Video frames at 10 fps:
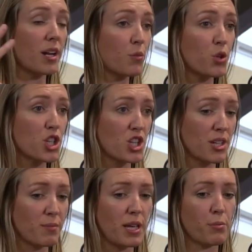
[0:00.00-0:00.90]
I'm not
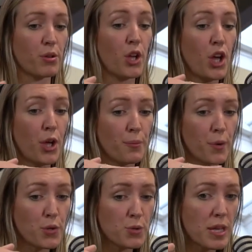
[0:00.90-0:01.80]
judging people.
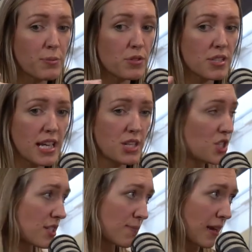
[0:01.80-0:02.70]
Most people's
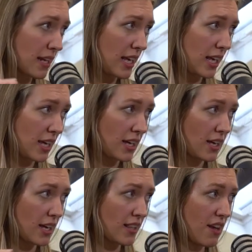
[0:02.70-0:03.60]
attention span are here,
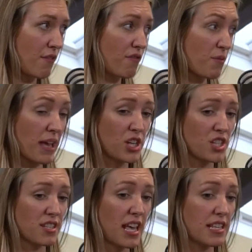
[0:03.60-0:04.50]
and their information
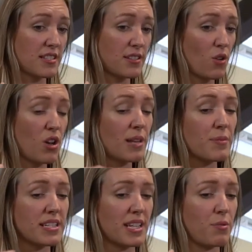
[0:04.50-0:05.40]
is is not
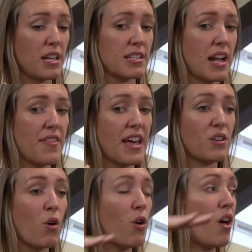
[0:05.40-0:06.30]
limited, but it's like they're
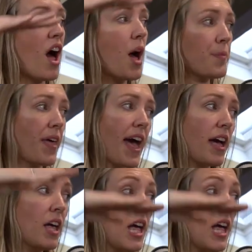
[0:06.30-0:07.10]
not up there.